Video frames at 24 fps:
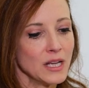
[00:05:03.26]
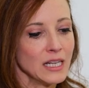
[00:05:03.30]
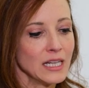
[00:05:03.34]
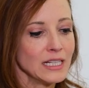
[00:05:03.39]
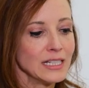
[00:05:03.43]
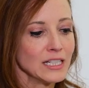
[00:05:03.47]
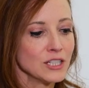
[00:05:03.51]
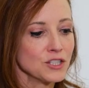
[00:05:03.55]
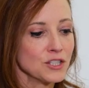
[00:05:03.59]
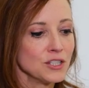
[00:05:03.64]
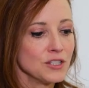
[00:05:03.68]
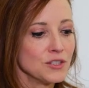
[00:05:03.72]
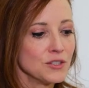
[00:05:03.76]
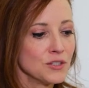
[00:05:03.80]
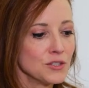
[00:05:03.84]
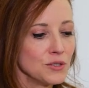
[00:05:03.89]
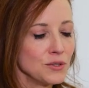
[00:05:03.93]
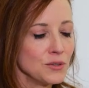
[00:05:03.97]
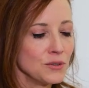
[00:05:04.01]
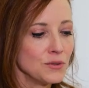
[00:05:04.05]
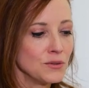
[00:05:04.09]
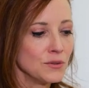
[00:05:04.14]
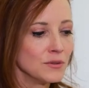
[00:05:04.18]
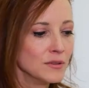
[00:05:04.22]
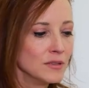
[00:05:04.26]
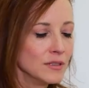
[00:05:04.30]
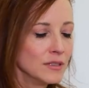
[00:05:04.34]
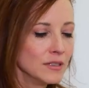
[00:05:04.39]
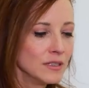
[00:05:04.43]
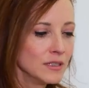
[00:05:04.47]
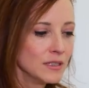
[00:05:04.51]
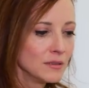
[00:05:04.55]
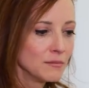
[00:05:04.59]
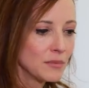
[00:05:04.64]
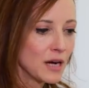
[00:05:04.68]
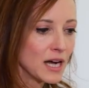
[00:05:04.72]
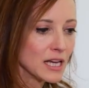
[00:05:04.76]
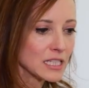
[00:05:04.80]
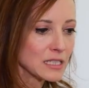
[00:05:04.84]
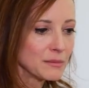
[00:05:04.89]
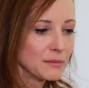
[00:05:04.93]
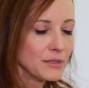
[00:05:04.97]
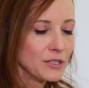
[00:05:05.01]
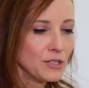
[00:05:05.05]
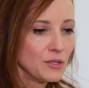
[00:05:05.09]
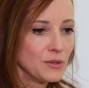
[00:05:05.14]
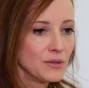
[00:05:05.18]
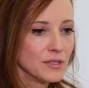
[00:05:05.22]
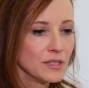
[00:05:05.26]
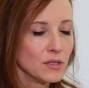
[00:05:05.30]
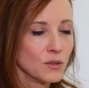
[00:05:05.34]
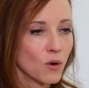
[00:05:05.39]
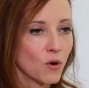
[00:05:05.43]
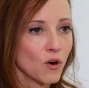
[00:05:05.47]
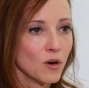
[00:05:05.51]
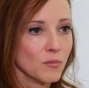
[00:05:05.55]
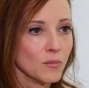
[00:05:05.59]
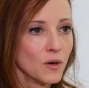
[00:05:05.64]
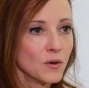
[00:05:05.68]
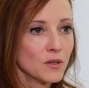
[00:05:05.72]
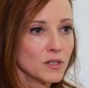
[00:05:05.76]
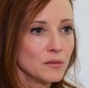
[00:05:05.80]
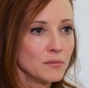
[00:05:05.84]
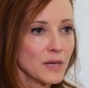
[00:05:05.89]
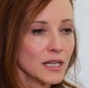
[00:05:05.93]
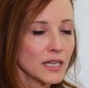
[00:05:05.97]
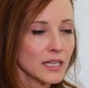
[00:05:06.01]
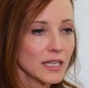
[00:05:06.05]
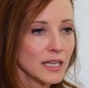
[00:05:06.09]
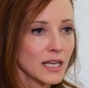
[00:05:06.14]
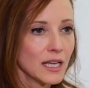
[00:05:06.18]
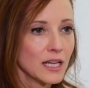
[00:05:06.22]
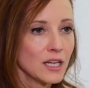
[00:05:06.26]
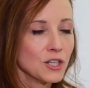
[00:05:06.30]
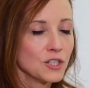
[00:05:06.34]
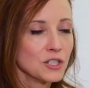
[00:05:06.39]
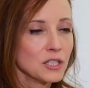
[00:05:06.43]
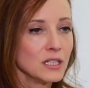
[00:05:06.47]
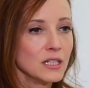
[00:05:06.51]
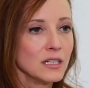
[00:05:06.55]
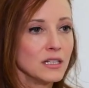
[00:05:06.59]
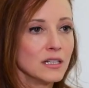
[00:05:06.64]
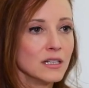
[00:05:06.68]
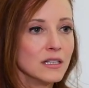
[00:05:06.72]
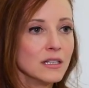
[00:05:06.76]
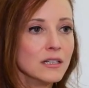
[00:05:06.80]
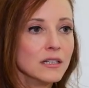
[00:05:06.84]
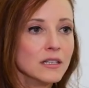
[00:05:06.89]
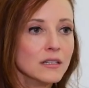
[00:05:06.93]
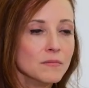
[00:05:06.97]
in addition to possibly using hormonal medication,